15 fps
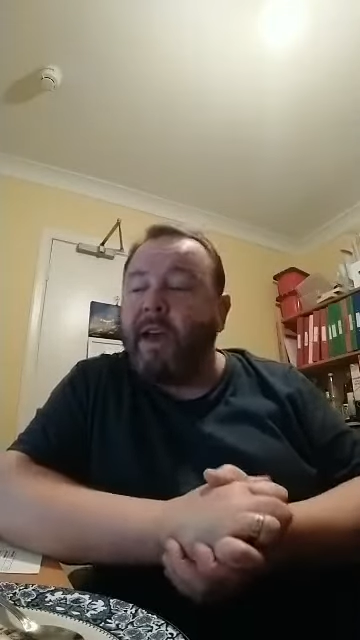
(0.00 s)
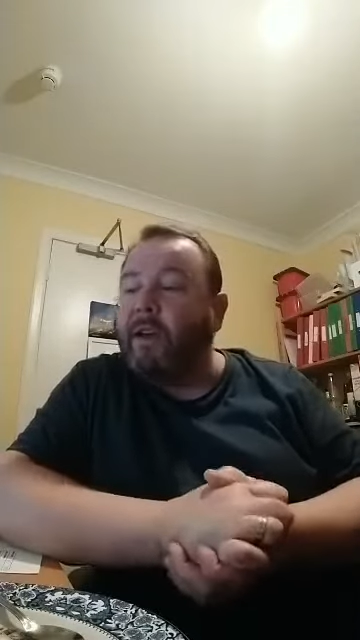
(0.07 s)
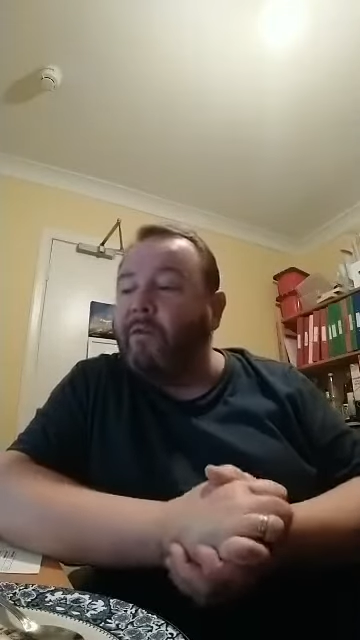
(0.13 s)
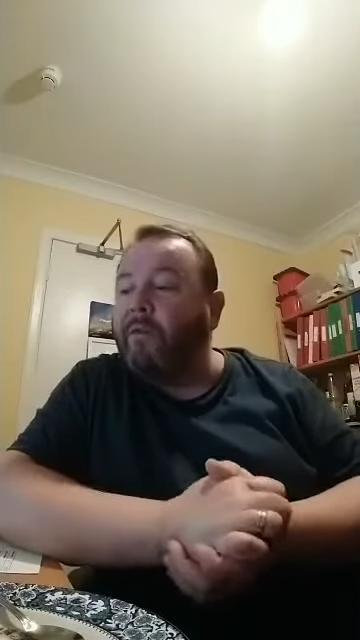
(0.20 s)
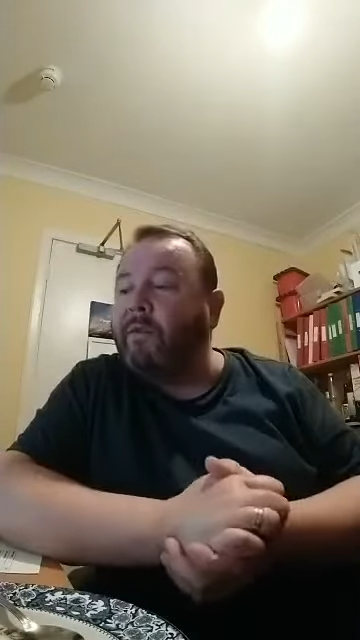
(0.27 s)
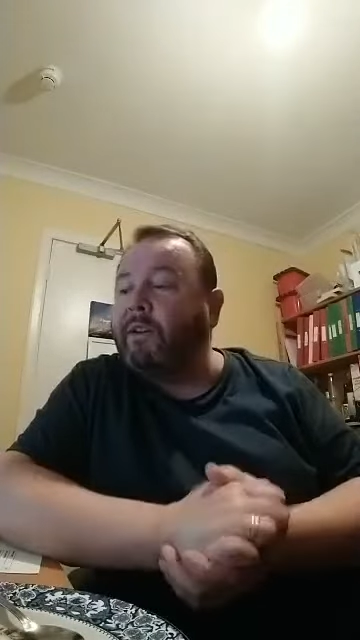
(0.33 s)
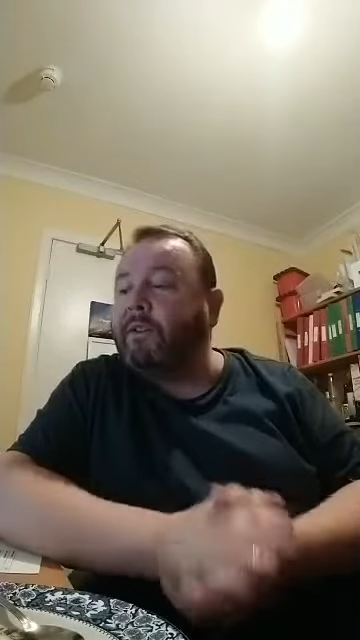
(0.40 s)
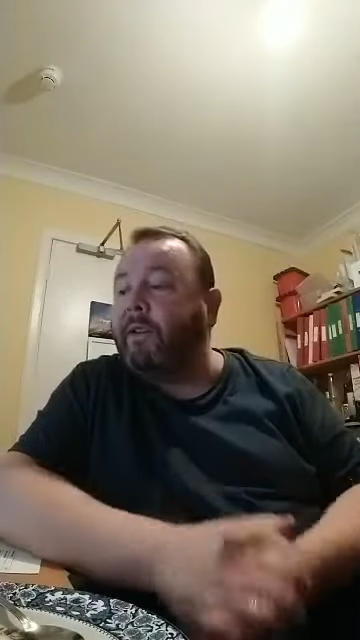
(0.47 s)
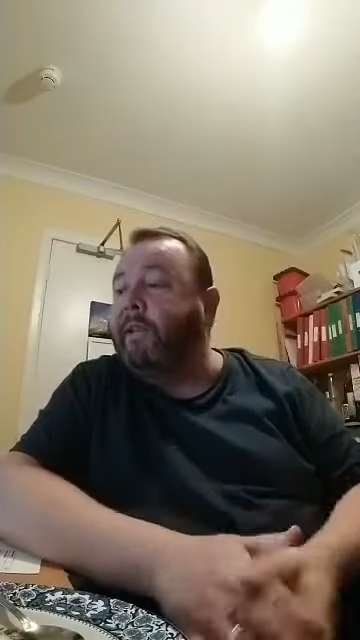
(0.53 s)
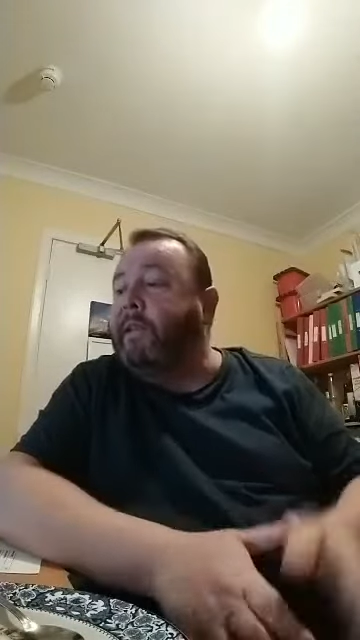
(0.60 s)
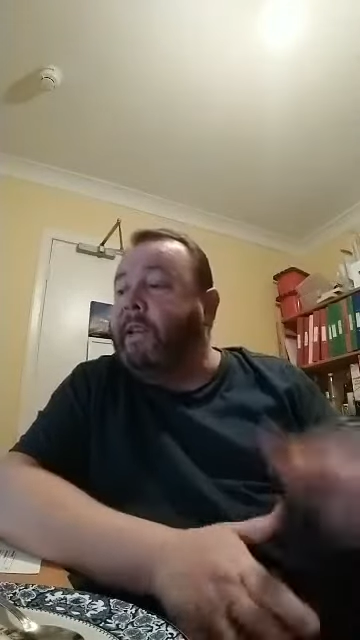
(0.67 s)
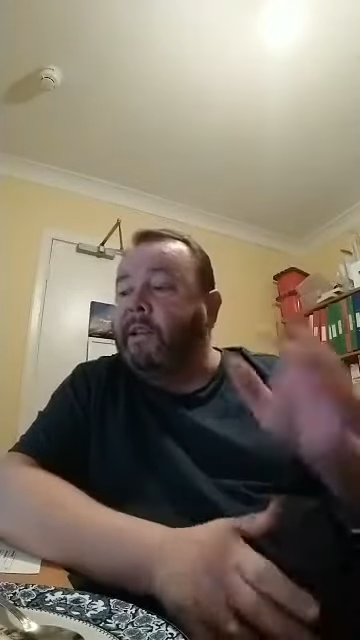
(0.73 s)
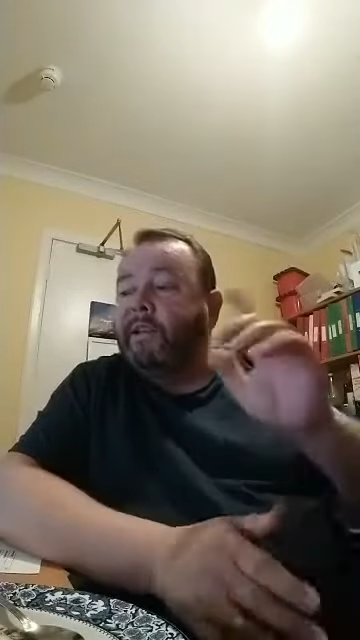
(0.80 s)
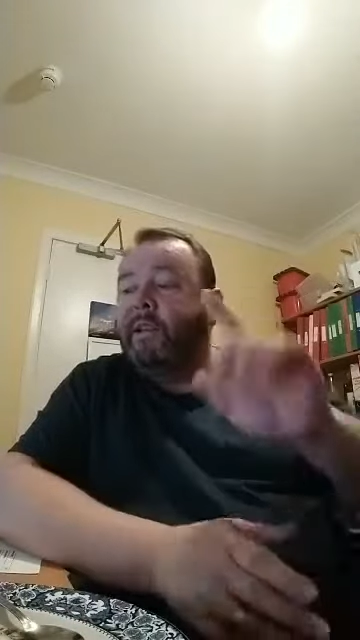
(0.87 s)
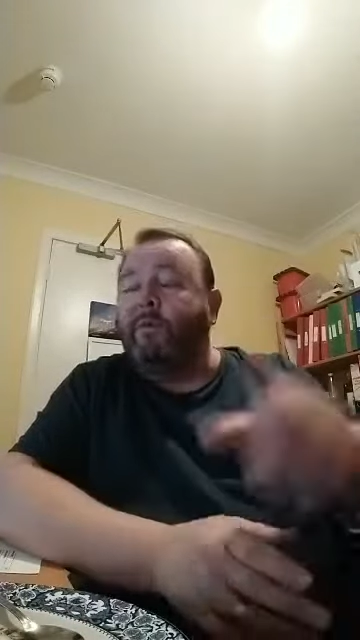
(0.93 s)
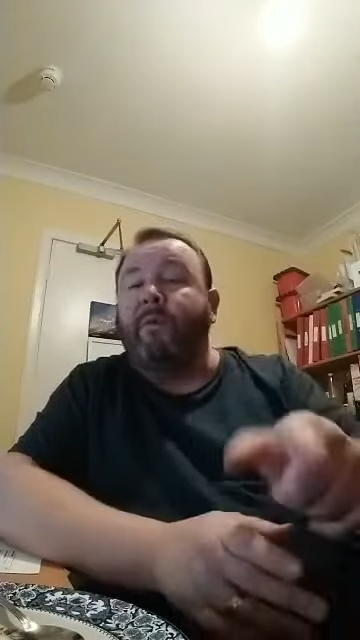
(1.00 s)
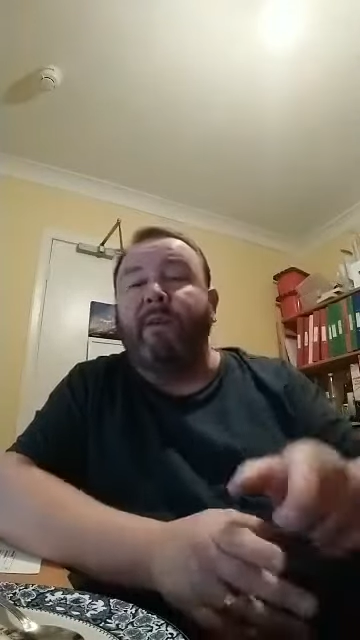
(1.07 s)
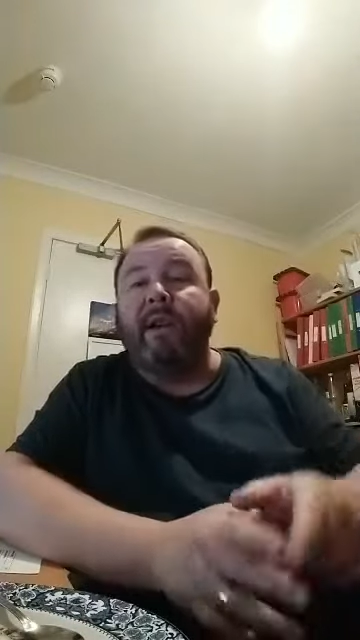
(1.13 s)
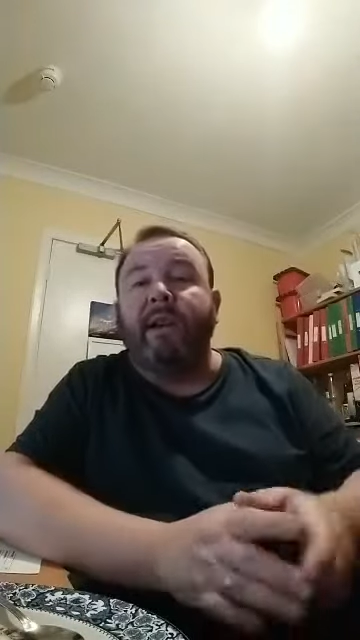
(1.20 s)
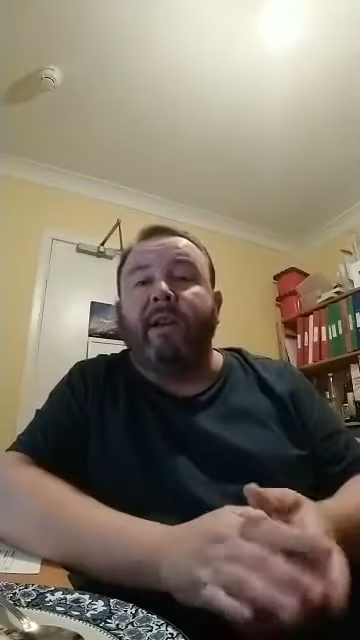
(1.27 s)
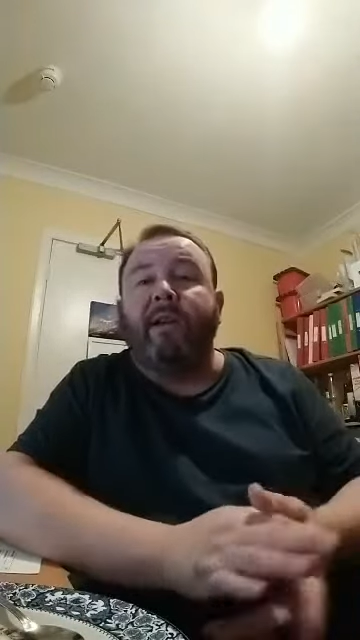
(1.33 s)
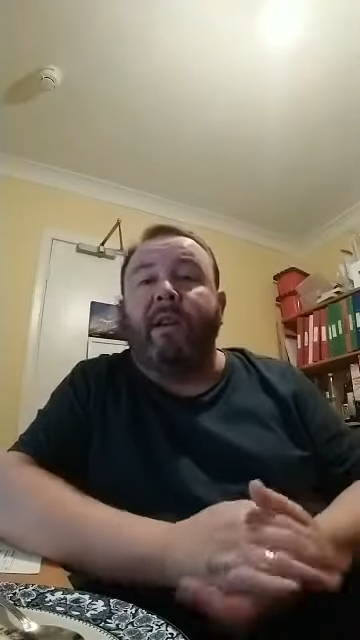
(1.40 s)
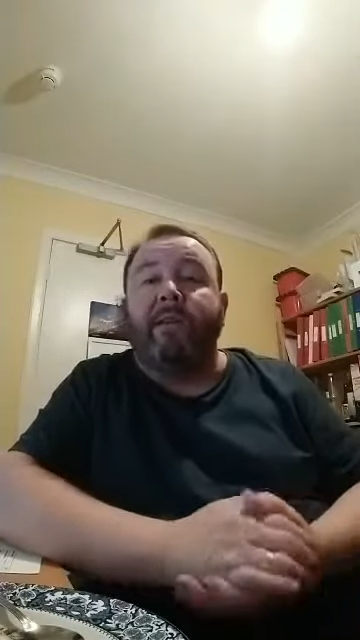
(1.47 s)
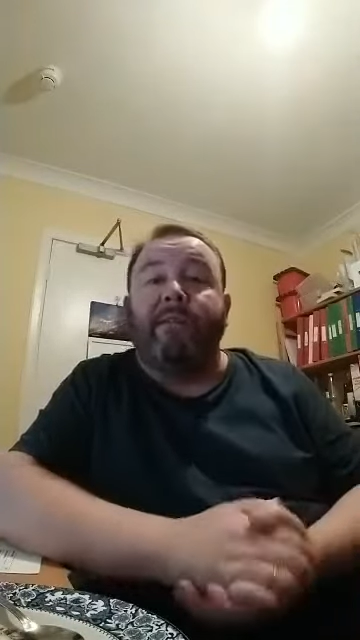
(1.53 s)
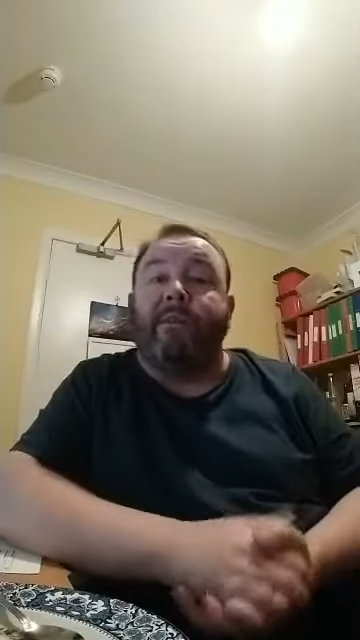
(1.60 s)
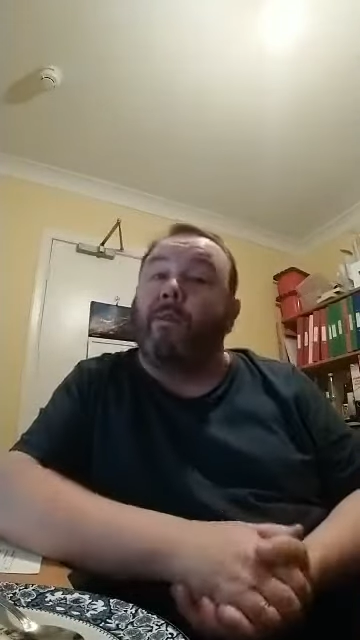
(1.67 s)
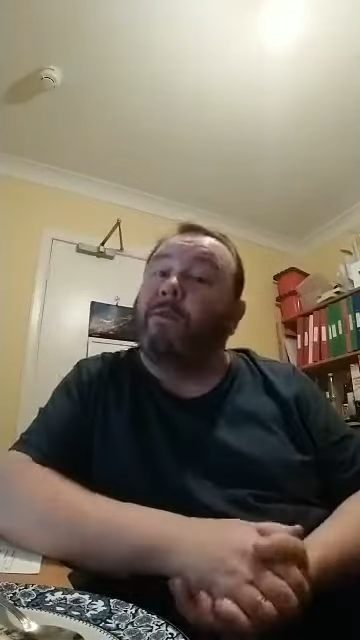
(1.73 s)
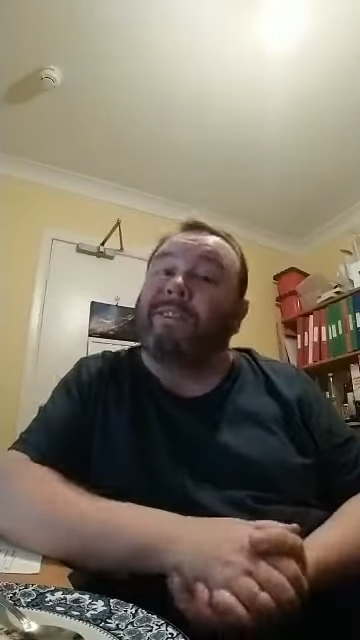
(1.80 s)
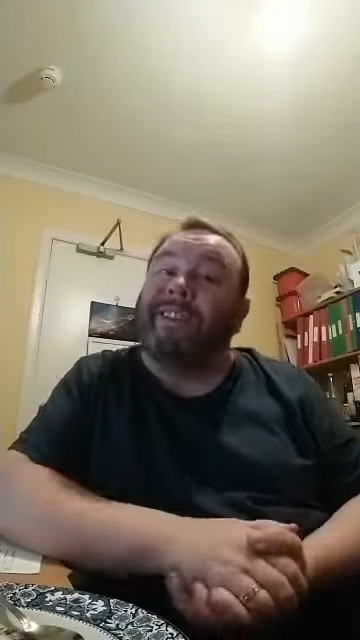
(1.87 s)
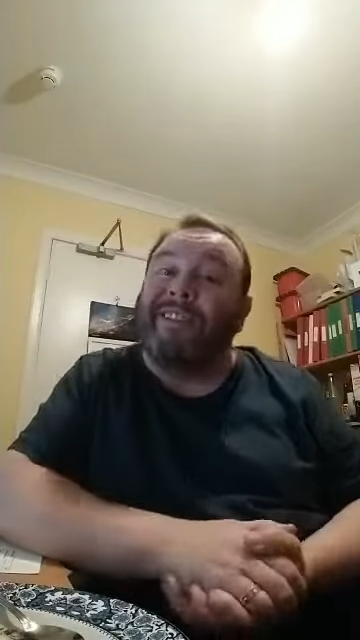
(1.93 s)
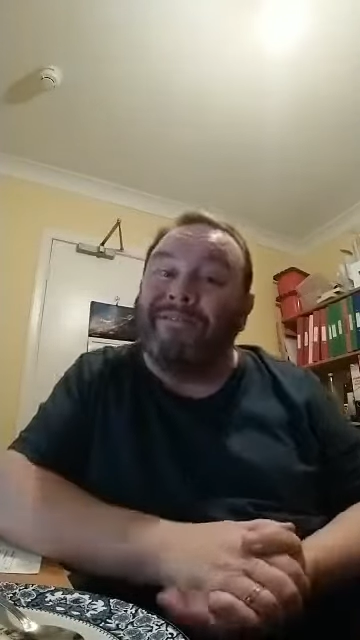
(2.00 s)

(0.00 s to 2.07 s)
and all the rest of it. So we're really looking forward to